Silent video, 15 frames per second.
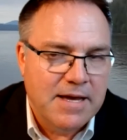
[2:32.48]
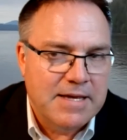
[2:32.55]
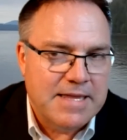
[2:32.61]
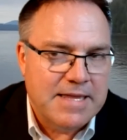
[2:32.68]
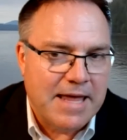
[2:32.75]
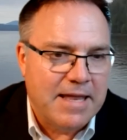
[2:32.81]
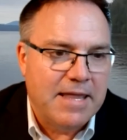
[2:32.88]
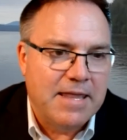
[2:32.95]

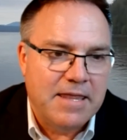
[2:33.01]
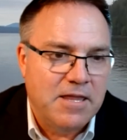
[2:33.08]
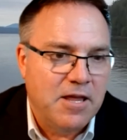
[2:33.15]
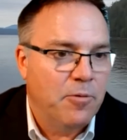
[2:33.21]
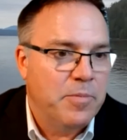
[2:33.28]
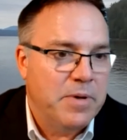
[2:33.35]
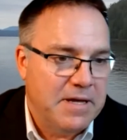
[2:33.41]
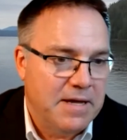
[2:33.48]
that there'll
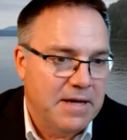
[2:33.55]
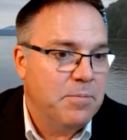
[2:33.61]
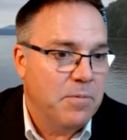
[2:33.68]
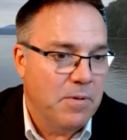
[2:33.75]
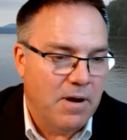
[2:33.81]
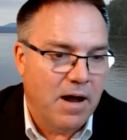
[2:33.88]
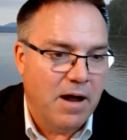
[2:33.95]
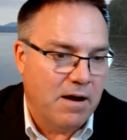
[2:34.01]
be
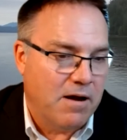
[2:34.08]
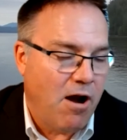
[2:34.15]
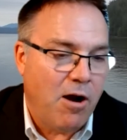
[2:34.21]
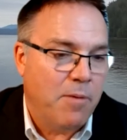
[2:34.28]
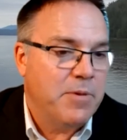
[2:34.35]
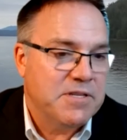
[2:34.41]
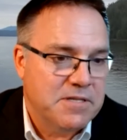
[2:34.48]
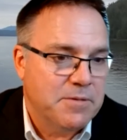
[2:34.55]
a
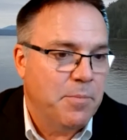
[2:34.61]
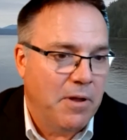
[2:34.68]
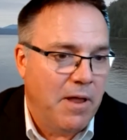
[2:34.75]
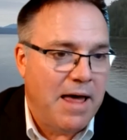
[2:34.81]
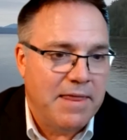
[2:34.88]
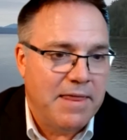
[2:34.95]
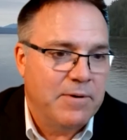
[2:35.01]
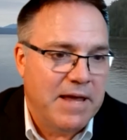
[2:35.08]
carbon
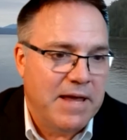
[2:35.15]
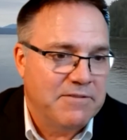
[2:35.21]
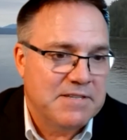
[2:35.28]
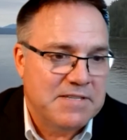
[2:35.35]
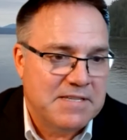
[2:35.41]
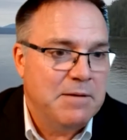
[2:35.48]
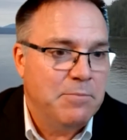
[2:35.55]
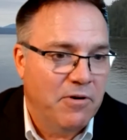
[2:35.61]
supply that we haven't
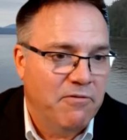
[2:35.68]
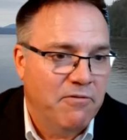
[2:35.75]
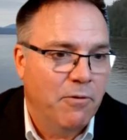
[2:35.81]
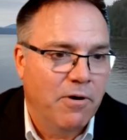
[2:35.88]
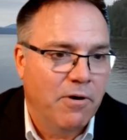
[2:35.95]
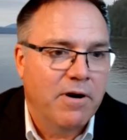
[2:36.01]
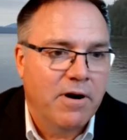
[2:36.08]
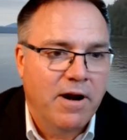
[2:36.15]
seen
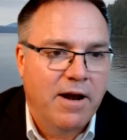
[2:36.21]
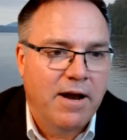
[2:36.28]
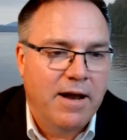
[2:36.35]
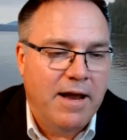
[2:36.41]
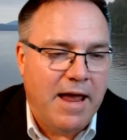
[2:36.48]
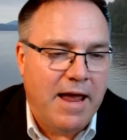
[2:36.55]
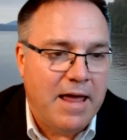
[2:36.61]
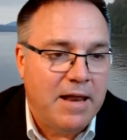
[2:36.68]
before,
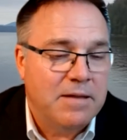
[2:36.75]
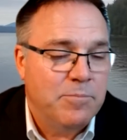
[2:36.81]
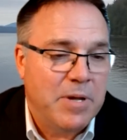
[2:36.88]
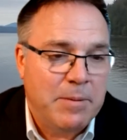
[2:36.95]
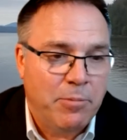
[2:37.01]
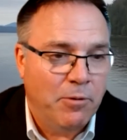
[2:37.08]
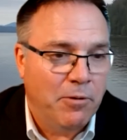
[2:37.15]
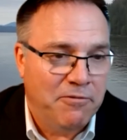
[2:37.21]
and
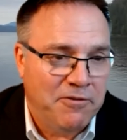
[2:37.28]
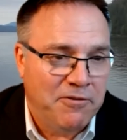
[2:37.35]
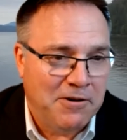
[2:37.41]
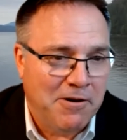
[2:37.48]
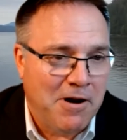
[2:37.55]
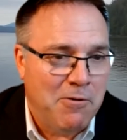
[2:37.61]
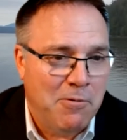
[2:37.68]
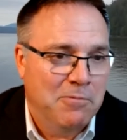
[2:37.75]
people will
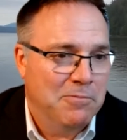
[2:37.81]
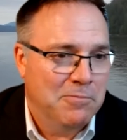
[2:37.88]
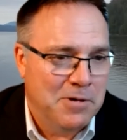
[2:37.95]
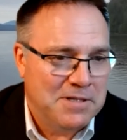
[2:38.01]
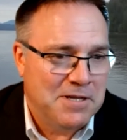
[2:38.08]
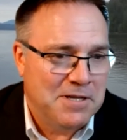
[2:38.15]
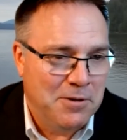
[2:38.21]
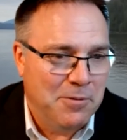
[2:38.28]
figure out what
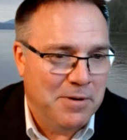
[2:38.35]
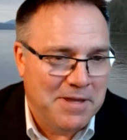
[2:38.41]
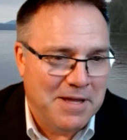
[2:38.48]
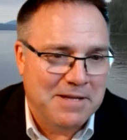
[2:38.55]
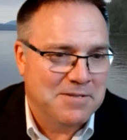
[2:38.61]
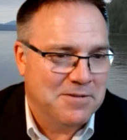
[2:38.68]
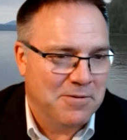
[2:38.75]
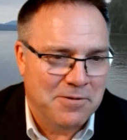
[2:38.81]
to do with
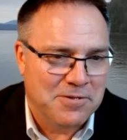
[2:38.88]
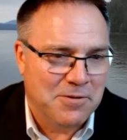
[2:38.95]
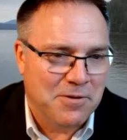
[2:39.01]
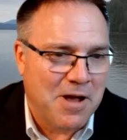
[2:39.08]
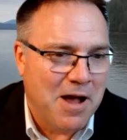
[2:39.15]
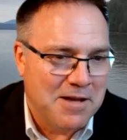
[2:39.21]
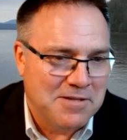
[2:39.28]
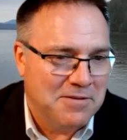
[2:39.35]
it. So there's all
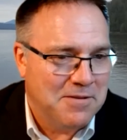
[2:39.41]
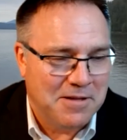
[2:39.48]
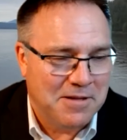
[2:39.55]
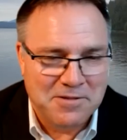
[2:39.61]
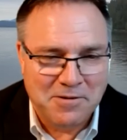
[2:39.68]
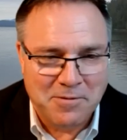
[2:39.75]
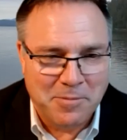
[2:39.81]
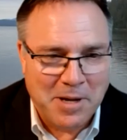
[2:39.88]
kinds of things.
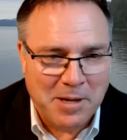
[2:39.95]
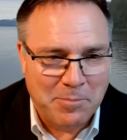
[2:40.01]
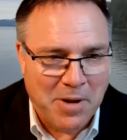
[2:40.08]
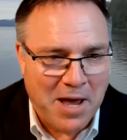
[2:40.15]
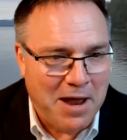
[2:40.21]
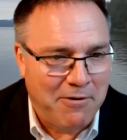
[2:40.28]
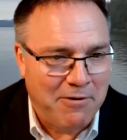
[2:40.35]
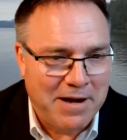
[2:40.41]
You can make
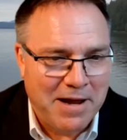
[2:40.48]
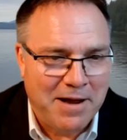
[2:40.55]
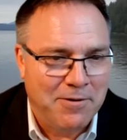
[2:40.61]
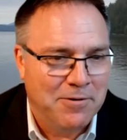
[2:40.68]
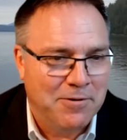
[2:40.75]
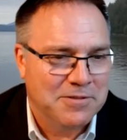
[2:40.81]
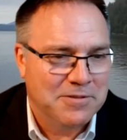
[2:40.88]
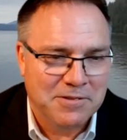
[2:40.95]
battery
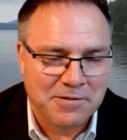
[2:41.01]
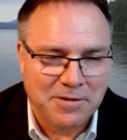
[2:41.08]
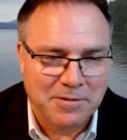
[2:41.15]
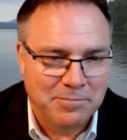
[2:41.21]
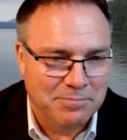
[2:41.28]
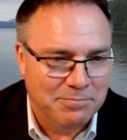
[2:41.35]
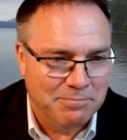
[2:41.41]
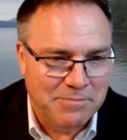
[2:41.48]
anodes, you
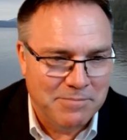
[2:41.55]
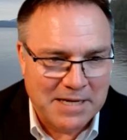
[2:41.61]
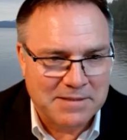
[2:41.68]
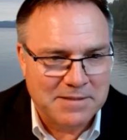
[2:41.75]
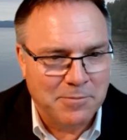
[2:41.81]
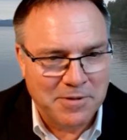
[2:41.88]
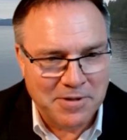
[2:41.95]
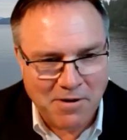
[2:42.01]
can mix
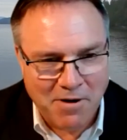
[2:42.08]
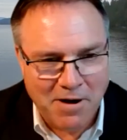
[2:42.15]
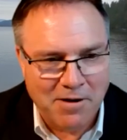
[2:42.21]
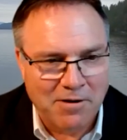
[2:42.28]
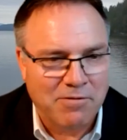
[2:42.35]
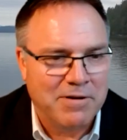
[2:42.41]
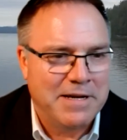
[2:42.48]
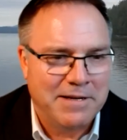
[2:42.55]
it with
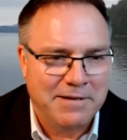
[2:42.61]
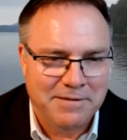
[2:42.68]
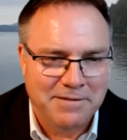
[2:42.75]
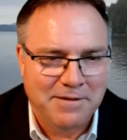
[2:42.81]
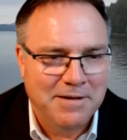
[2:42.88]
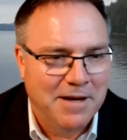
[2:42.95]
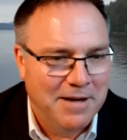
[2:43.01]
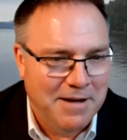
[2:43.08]
concrete
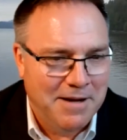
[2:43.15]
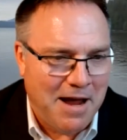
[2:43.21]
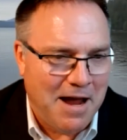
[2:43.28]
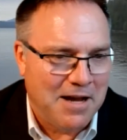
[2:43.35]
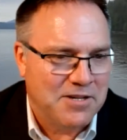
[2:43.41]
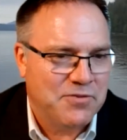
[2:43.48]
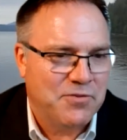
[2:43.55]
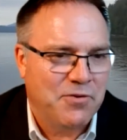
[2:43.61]
and
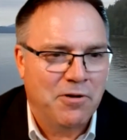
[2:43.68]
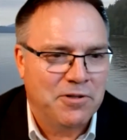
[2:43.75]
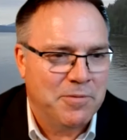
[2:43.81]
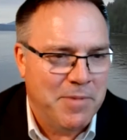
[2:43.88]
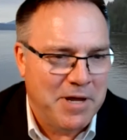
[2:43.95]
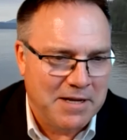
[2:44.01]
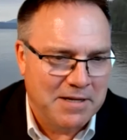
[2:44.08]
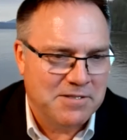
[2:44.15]
asphalt to
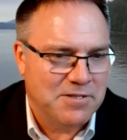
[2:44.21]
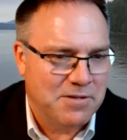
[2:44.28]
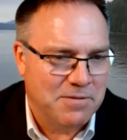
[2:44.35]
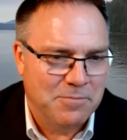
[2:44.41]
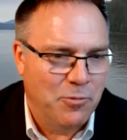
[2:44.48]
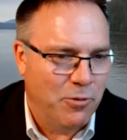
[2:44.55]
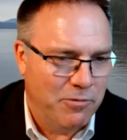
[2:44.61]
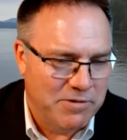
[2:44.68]
make it
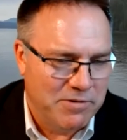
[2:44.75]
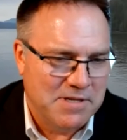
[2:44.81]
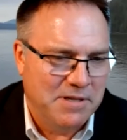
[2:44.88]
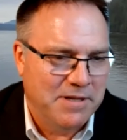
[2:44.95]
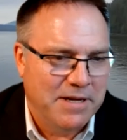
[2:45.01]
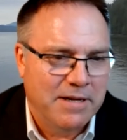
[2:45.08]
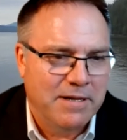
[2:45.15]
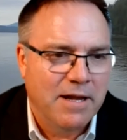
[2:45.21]
more
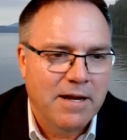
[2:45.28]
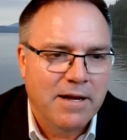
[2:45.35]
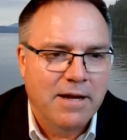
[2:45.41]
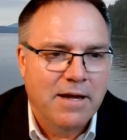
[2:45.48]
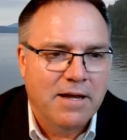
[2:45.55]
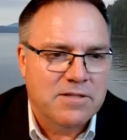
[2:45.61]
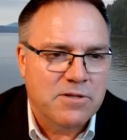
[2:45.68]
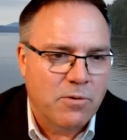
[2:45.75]
resilient.
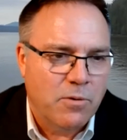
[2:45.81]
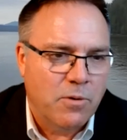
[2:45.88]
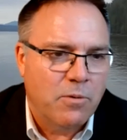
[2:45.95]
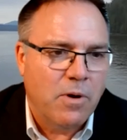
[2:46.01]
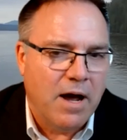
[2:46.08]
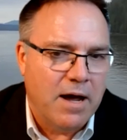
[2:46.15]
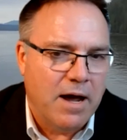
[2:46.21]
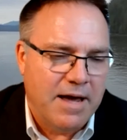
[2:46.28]
So
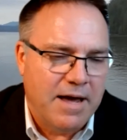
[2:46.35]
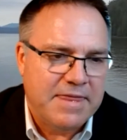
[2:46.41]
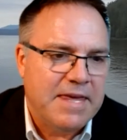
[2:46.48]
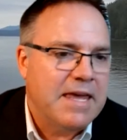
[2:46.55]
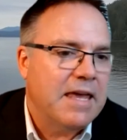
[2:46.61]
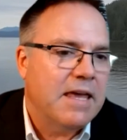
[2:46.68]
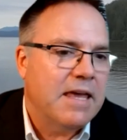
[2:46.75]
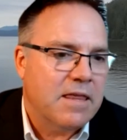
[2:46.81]
I
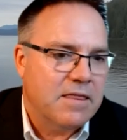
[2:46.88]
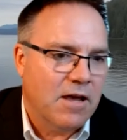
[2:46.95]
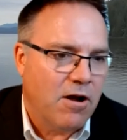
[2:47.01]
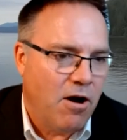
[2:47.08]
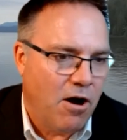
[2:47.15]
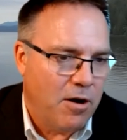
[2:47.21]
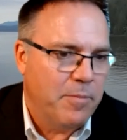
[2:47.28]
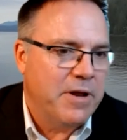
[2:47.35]
think the
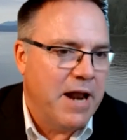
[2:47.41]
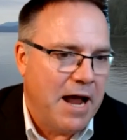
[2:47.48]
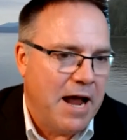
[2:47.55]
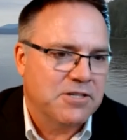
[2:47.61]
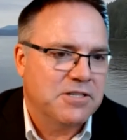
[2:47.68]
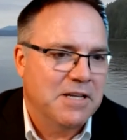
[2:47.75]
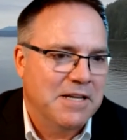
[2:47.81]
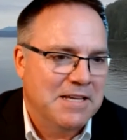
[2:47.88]
carbon
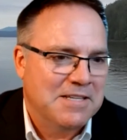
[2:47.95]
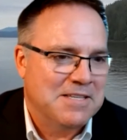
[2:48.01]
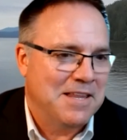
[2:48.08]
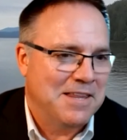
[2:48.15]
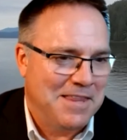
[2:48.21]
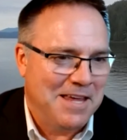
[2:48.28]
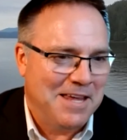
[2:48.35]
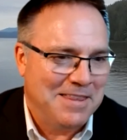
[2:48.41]
actually is the
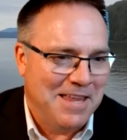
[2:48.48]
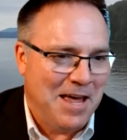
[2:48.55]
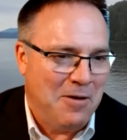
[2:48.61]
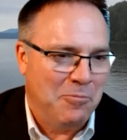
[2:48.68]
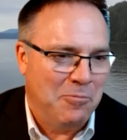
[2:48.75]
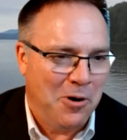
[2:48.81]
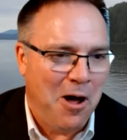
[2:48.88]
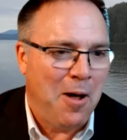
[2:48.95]
thing that
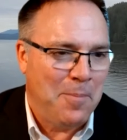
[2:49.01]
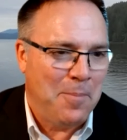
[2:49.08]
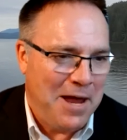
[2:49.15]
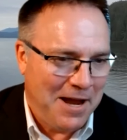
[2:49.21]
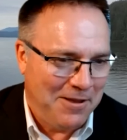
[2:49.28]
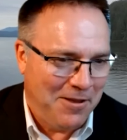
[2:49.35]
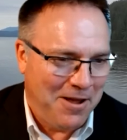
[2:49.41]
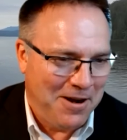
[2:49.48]
we're not
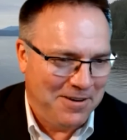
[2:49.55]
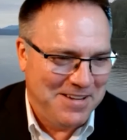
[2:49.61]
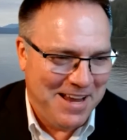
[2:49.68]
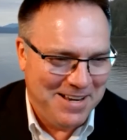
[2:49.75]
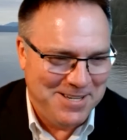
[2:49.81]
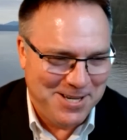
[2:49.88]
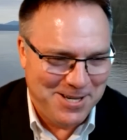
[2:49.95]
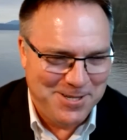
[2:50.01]
paying a lot of
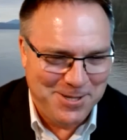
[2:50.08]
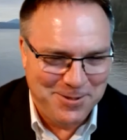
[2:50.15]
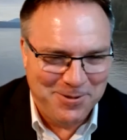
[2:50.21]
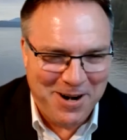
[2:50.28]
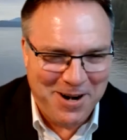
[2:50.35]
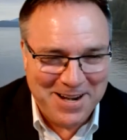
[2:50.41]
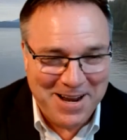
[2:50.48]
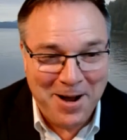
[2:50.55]
attention to
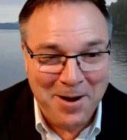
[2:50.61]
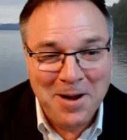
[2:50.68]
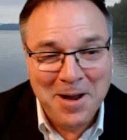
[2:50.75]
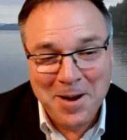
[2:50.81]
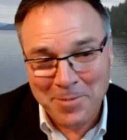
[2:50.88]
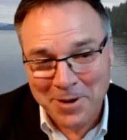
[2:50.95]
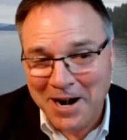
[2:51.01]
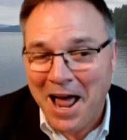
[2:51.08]
right now,
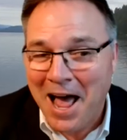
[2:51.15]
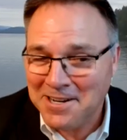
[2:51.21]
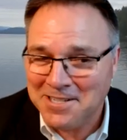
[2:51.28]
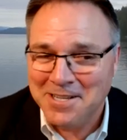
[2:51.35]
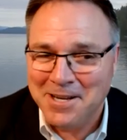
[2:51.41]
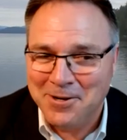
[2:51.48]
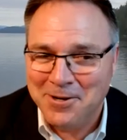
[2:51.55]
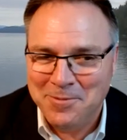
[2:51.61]
but it
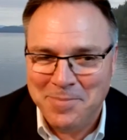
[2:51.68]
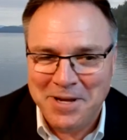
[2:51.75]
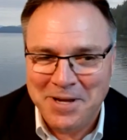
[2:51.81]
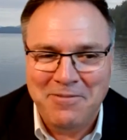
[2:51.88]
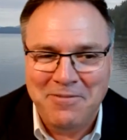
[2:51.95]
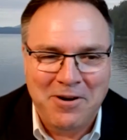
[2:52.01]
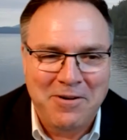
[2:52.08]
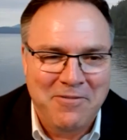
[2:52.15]
actually could be a
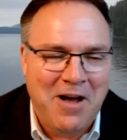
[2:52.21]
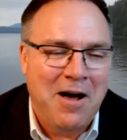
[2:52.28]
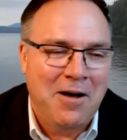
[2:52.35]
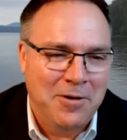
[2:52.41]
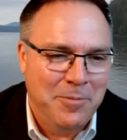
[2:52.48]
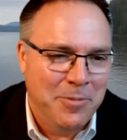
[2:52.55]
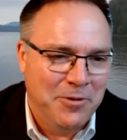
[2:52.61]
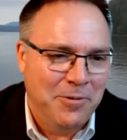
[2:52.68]
very
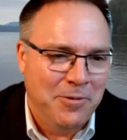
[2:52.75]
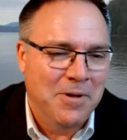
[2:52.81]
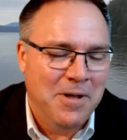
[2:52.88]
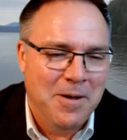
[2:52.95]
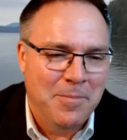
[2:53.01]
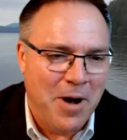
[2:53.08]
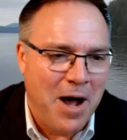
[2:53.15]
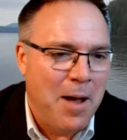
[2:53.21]
valuable
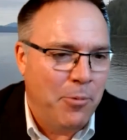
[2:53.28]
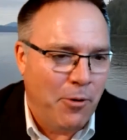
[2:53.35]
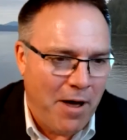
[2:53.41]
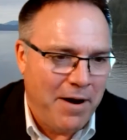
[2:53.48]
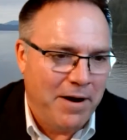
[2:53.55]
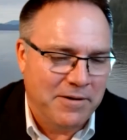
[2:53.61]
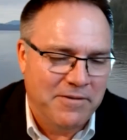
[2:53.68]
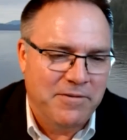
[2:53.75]

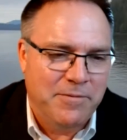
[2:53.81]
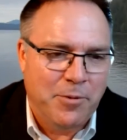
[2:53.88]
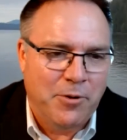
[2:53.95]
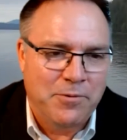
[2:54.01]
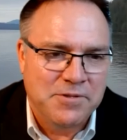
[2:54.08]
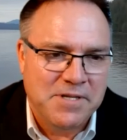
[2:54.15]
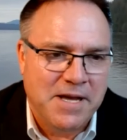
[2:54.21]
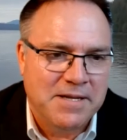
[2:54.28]
byproduct of the
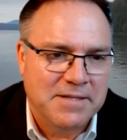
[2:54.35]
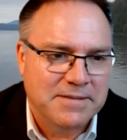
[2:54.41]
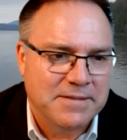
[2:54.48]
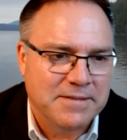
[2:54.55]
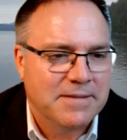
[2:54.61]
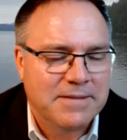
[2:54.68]
process.